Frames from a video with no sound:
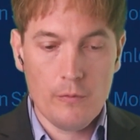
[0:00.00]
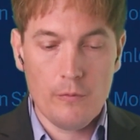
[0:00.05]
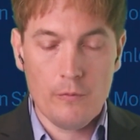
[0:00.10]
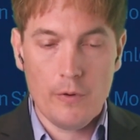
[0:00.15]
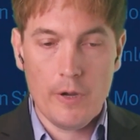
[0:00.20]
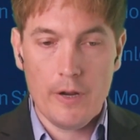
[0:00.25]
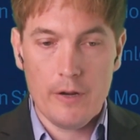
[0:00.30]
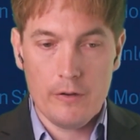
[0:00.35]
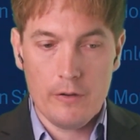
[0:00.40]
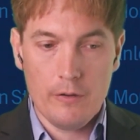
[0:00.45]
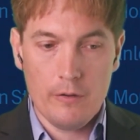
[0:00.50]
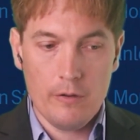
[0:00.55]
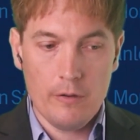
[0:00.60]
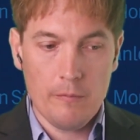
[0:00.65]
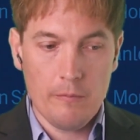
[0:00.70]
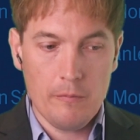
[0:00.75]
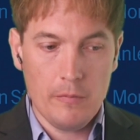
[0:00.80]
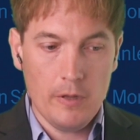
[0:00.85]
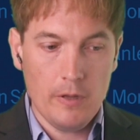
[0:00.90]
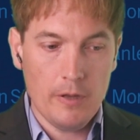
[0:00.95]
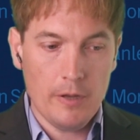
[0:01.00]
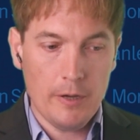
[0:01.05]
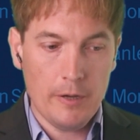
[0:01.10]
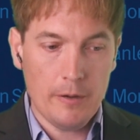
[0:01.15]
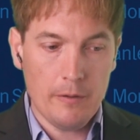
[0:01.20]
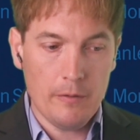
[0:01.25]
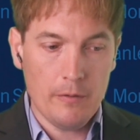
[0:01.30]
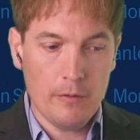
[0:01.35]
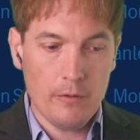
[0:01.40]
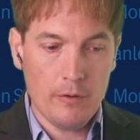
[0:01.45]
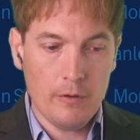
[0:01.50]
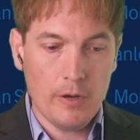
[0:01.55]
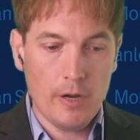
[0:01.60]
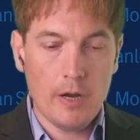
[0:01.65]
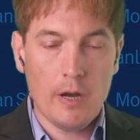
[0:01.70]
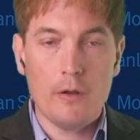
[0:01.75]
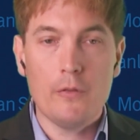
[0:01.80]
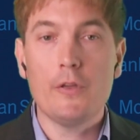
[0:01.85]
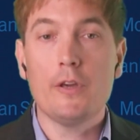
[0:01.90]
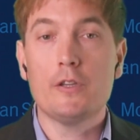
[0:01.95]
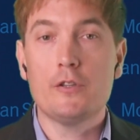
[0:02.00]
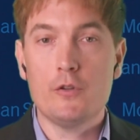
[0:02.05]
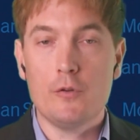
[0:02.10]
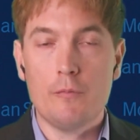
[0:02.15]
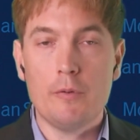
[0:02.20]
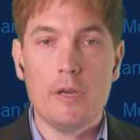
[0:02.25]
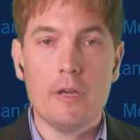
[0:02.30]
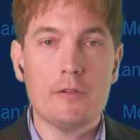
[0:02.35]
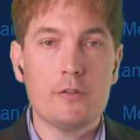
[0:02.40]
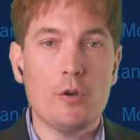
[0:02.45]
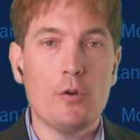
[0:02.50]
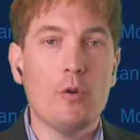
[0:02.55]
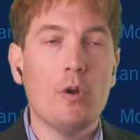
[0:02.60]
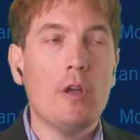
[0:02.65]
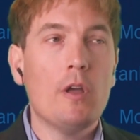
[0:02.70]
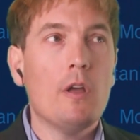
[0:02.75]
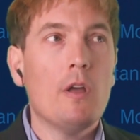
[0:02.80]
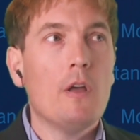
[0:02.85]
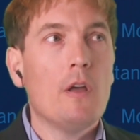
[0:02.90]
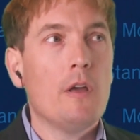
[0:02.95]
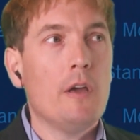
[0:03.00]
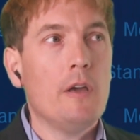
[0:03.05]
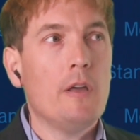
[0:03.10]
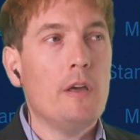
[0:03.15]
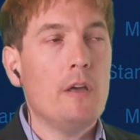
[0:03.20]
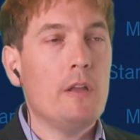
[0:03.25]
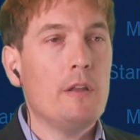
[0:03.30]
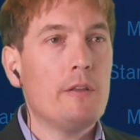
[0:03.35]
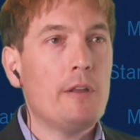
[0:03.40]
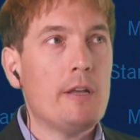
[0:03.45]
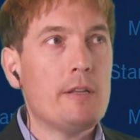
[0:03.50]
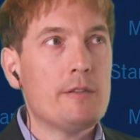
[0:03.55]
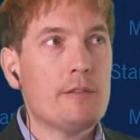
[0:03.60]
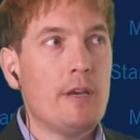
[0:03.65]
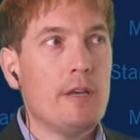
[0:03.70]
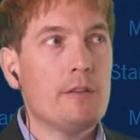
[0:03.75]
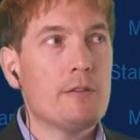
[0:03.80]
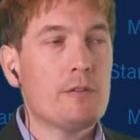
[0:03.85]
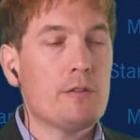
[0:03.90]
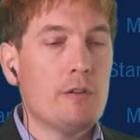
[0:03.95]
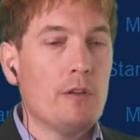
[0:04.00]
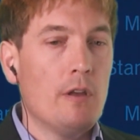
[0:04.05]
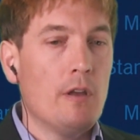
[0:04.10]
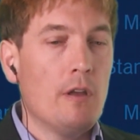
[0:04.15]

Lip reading: where how things should be. And so in that sense,